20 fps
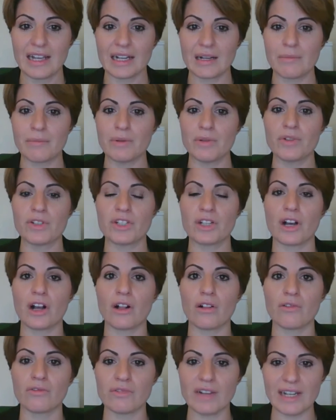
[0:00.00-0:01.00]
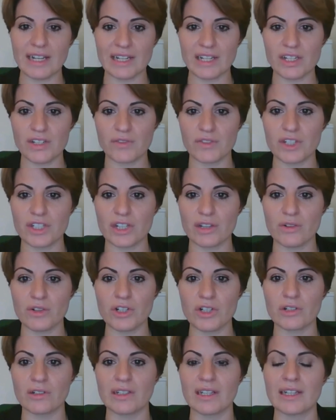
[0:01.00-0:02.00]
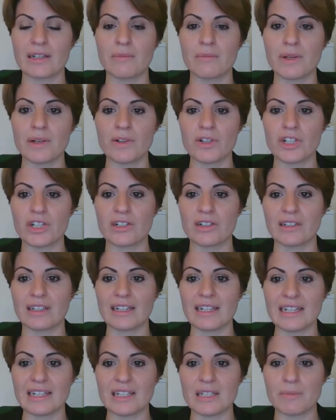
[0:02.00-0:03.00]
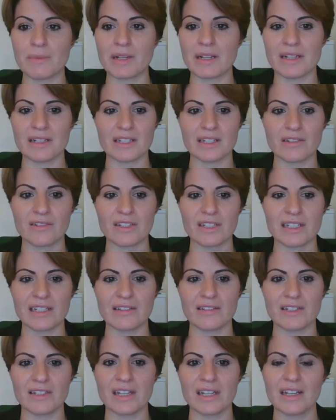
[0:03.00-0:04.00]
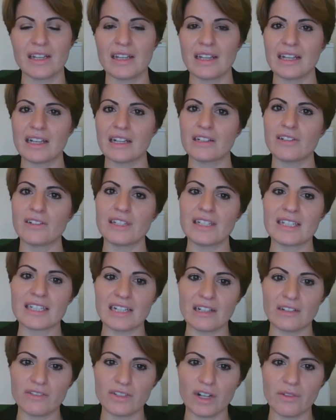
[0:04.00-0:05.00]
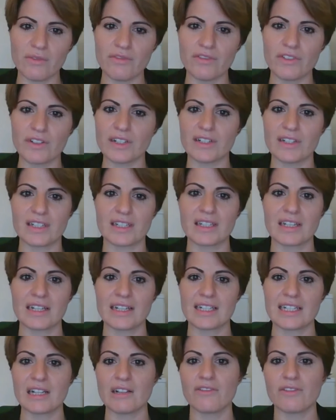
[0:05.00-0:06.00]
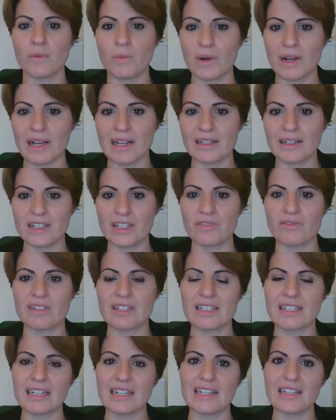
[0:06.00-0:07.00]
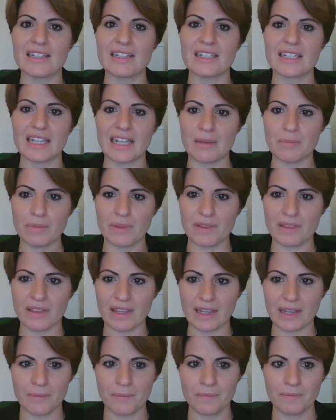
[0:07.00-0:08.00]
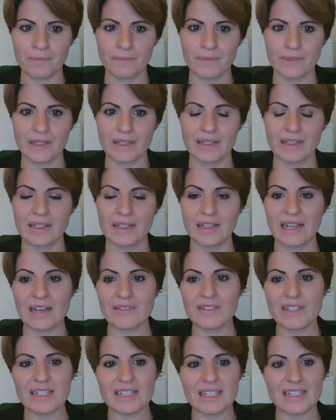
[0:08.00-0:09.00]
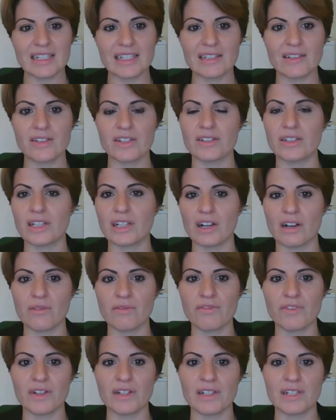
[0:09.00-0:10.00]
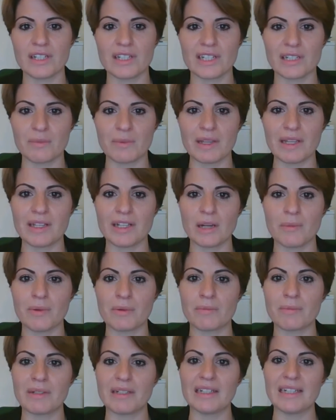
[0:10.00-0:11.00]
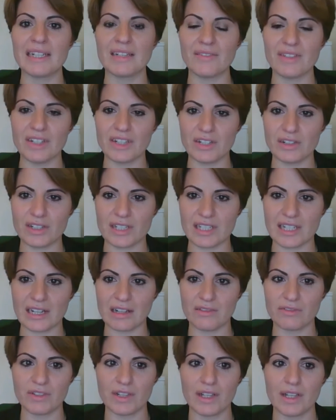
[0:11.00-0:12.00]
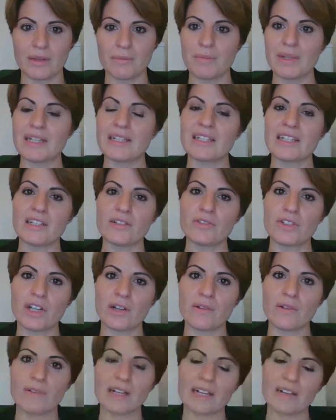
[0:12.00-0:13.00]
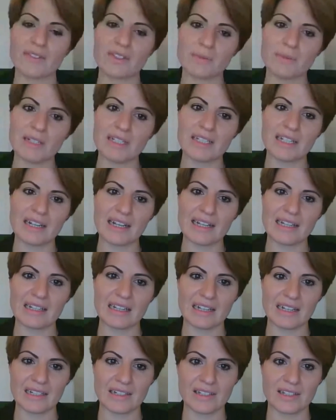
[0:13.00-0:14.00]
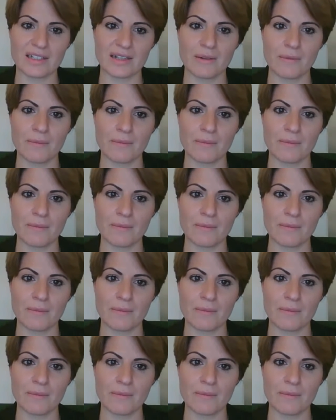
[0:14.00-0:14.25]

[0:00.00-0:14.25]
can boost a whole range of social and emotional and interpersonal skills, including self-confidence, self-awareness, resilience, and empathy. Having the skills and the confidence to speak up and believe in yourself means that you don't have to be sidelines.